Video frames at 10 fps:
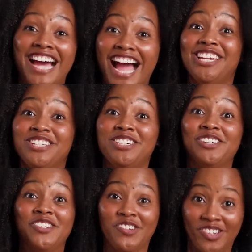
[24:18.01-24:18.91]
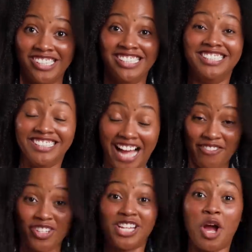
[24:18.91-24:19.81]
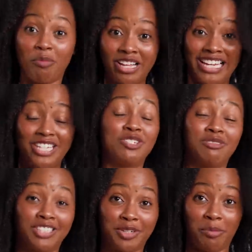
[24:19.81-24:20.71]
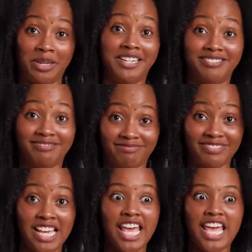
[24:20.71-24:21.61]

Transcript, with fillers: No, I facts, do. Facts. I feel like y'all play into it a little bit. Absolutely.